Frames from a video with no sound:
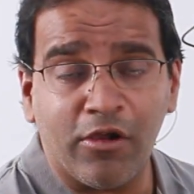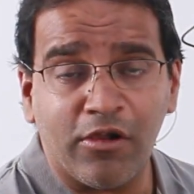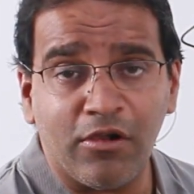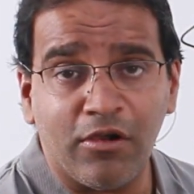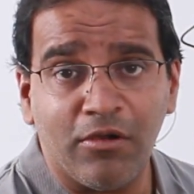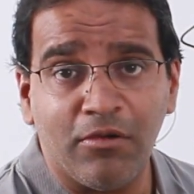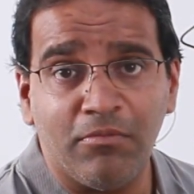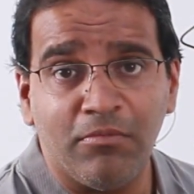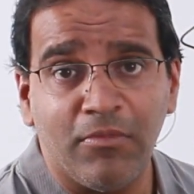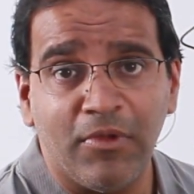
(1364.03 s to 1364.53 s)

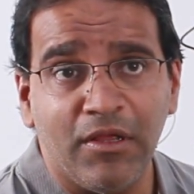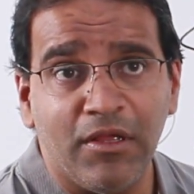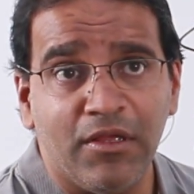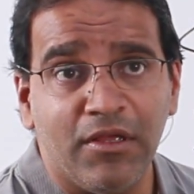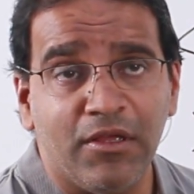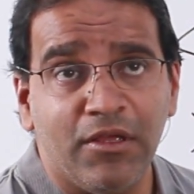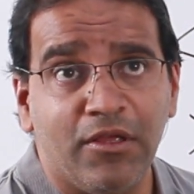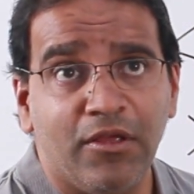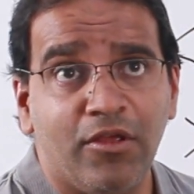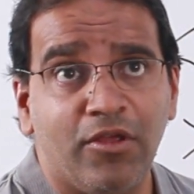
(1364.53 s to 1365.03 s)
Or
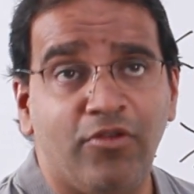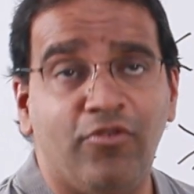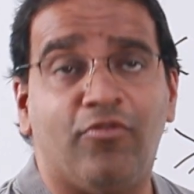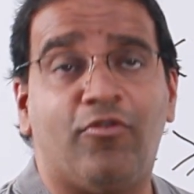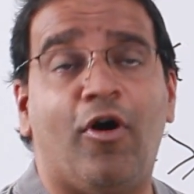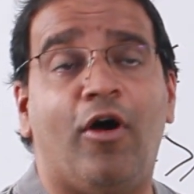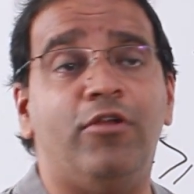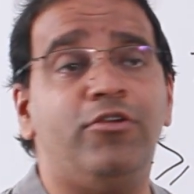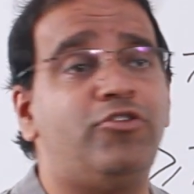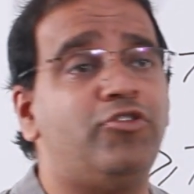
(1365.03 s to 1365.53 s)

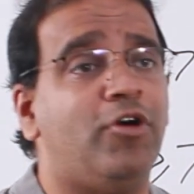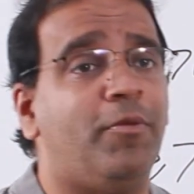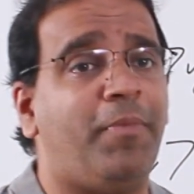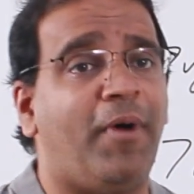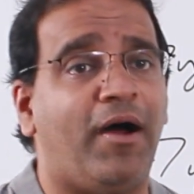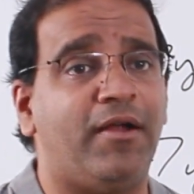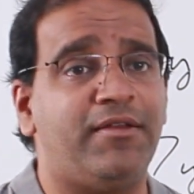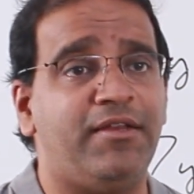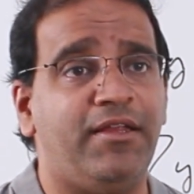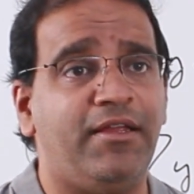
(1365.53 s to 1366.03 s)
you've
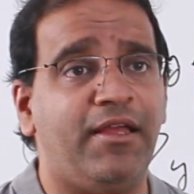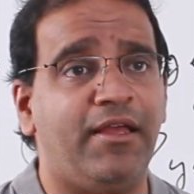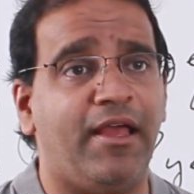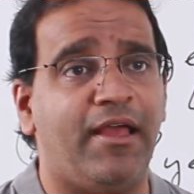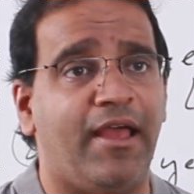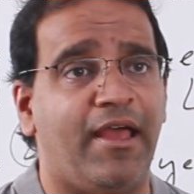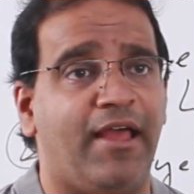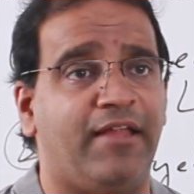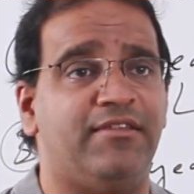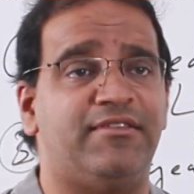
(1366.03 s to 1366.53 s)
gone to a
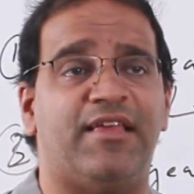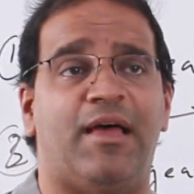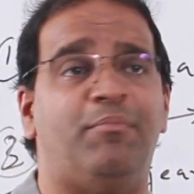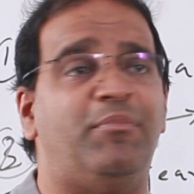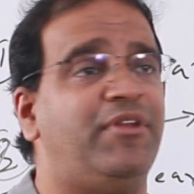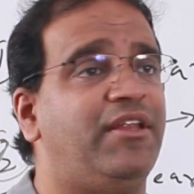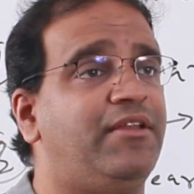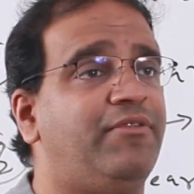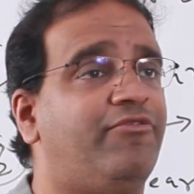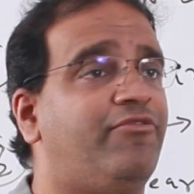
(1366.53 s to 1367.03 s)
party
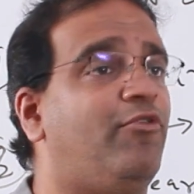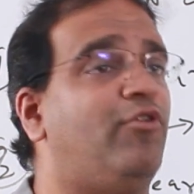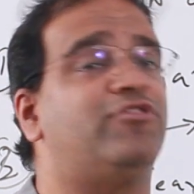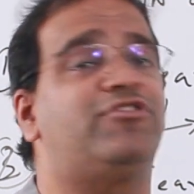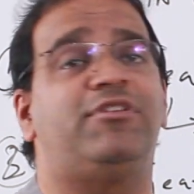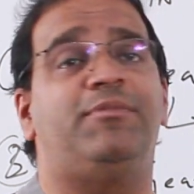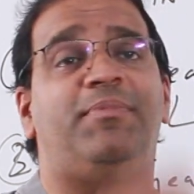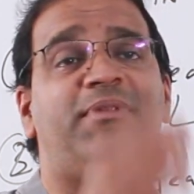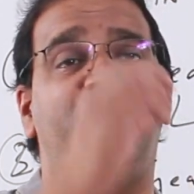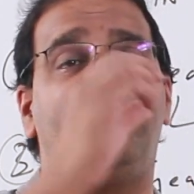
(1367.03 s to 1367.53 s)
and
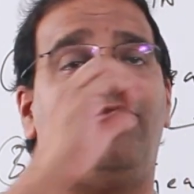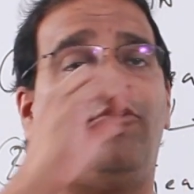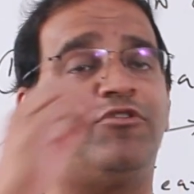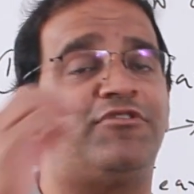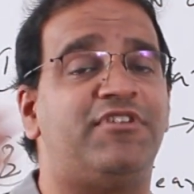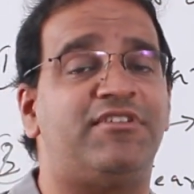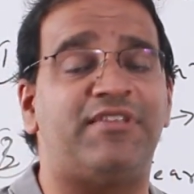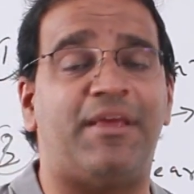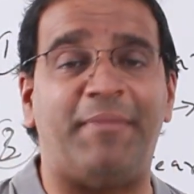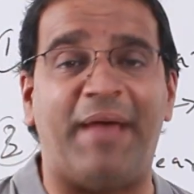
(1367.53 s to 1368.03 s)
somebody
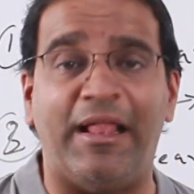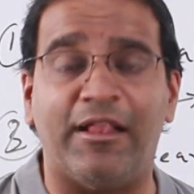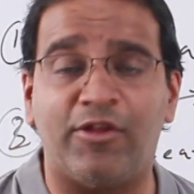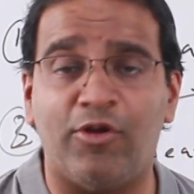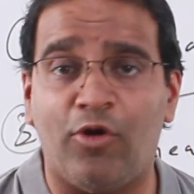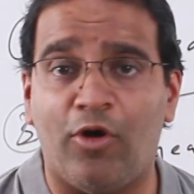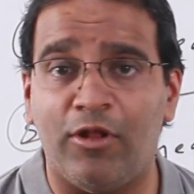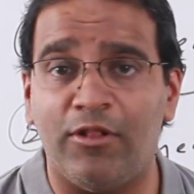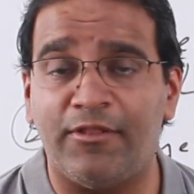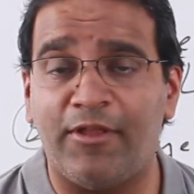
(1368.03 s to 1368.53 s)
forcibly forces
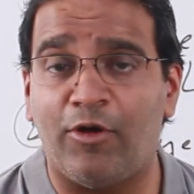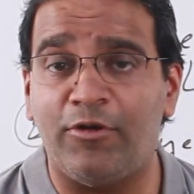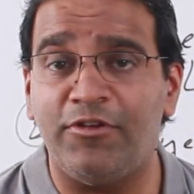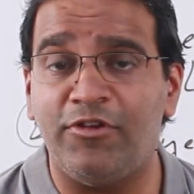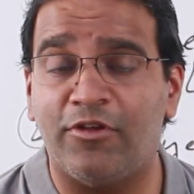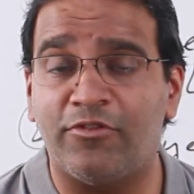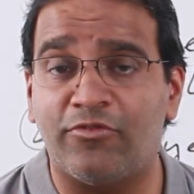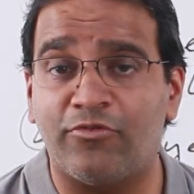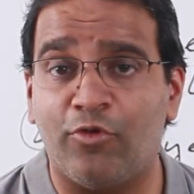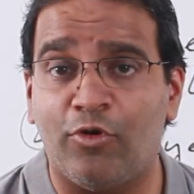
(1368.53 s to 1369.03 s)
some
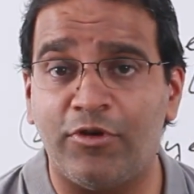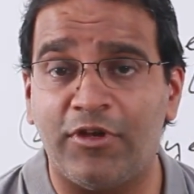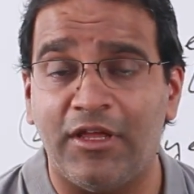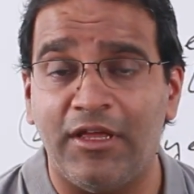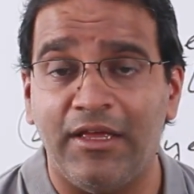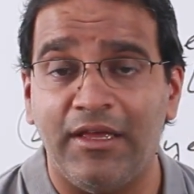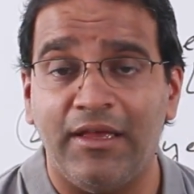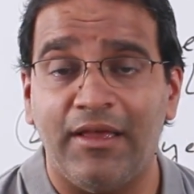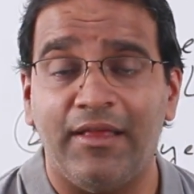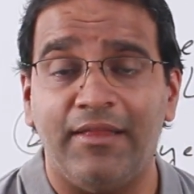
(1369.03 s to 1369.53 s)
alcohol down your
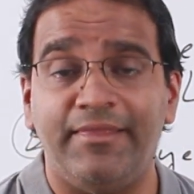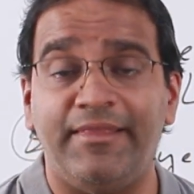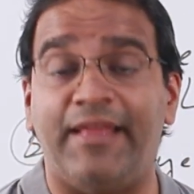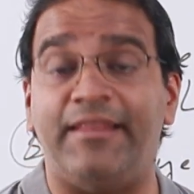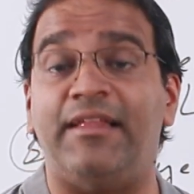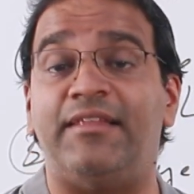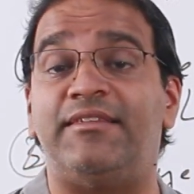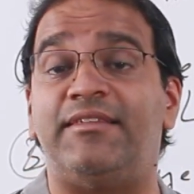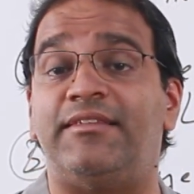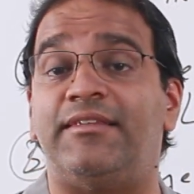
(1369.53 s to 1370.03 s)
throat,
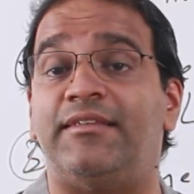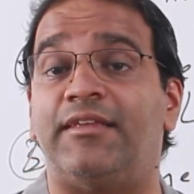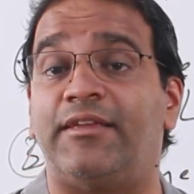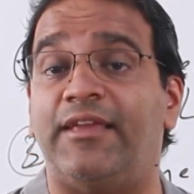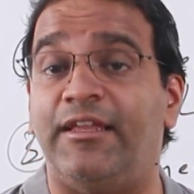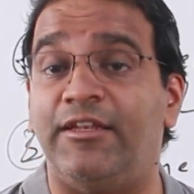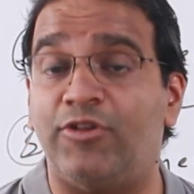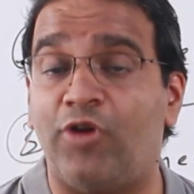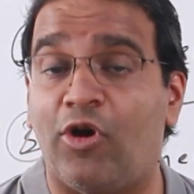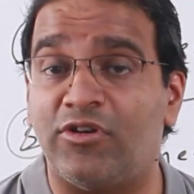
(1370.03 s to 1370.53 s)
then
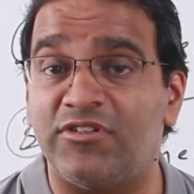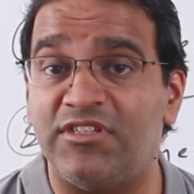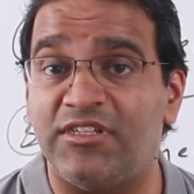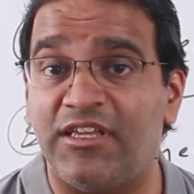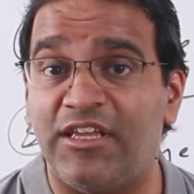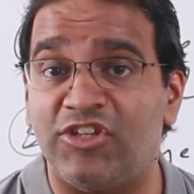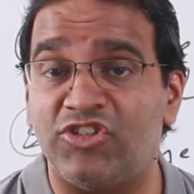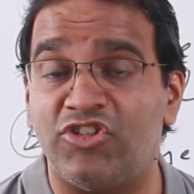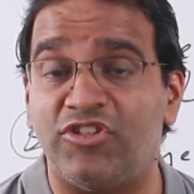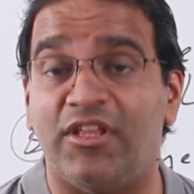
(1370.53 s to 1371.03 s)
it's
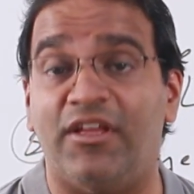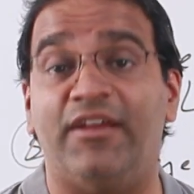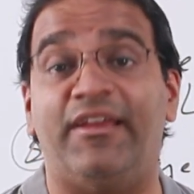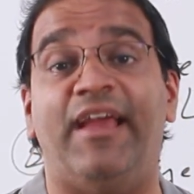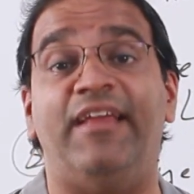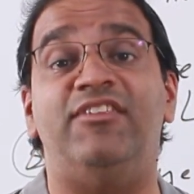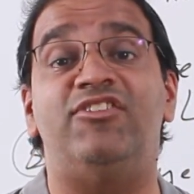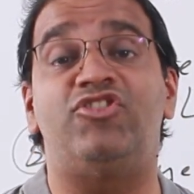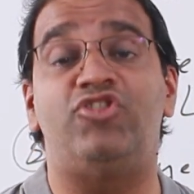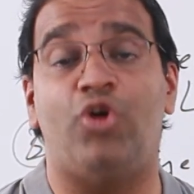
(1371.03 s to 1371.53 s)

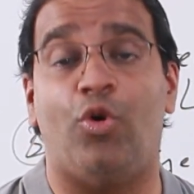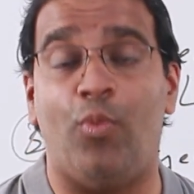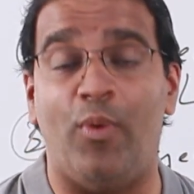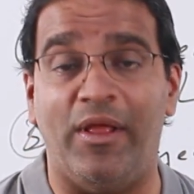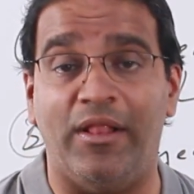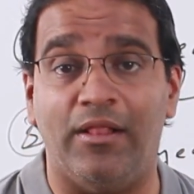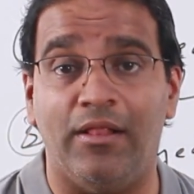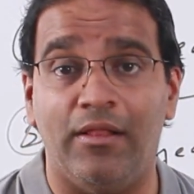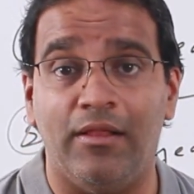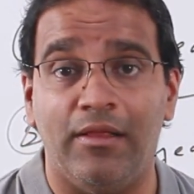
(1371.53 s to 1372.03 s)
intoxication
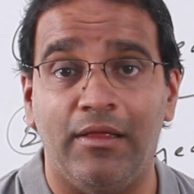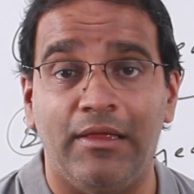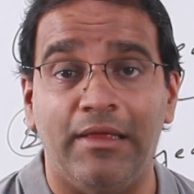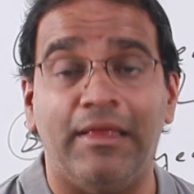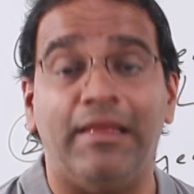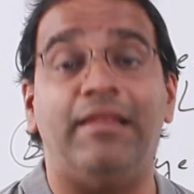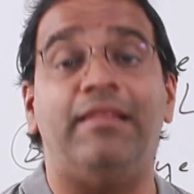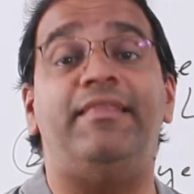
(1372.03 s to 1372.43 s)
against your will.